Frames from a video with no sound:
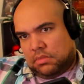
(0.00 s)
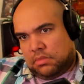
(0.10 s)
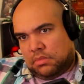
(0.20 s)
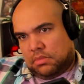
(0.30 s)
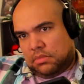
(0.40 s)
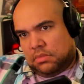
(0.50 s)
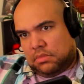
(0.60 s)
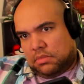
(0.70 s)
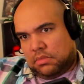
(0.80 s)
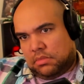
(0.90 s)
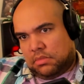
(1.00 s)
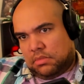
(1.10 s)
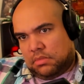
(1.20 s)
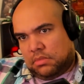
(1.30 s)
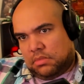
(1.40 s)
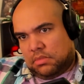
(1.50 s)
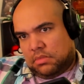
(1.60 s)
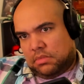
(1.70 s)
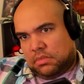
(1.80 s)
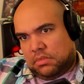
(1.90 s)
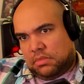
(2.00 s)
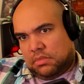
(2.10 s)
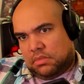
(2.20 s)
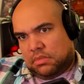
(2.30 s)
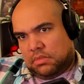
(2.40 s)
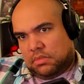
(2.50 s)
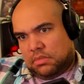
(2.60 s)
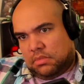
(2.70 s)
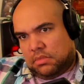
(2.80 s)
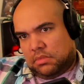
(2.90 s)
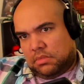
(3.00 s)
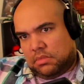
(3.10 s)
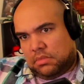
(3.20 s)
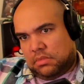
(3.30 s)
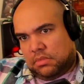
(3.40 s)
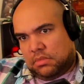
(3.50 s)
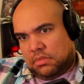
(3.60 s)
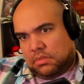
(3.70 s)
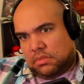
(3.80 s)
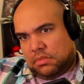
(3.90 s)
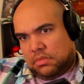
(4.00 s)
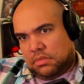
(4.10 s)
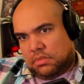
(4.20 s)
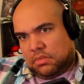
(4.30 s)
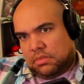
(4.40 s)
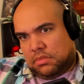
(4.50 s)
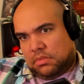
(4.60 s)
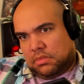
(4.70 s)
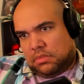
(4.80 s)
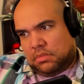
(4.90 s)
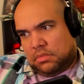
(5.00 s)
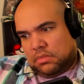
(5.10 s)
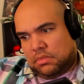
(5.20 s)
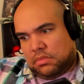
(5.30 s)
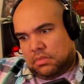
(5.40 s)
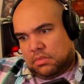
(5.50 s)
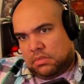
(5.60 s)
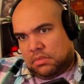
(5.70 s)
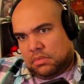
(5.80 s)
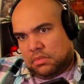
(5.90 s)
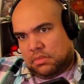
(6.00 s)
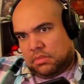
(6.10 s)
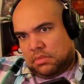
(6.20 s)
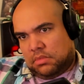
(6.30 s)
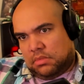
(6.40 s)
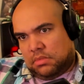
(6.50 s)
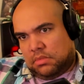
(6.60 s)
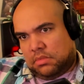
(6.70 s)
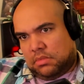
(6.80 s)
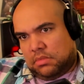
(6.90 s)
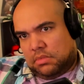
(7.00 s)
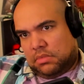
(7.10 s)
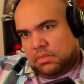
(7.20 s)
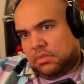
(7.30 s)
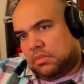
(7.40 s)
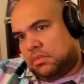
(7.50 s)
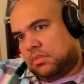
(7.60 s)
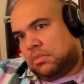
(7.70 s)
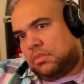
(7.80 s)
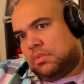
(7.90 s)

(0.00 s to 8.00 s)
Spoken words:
No words are spoken by the person on screen.